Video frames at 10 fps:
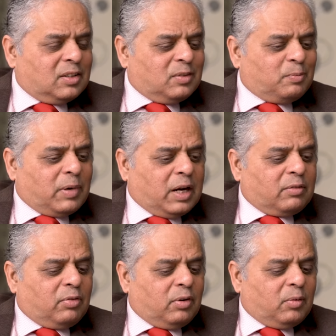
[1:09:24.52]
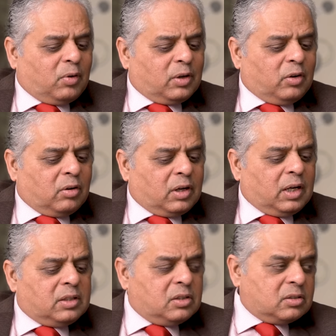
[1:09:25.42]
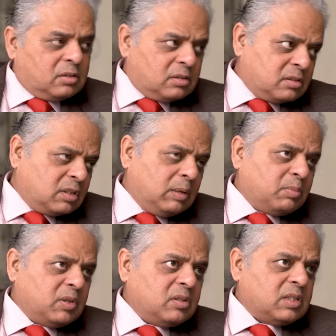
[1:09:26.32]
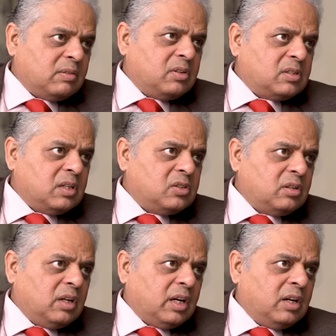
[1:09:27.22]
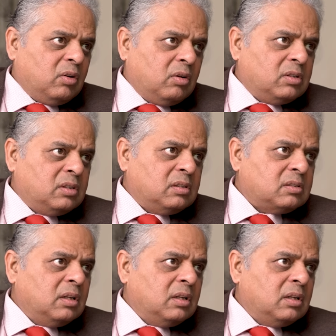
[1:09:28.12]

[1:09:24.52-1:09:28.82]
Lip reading: a platform or an organization steeped in 7th century ideologies.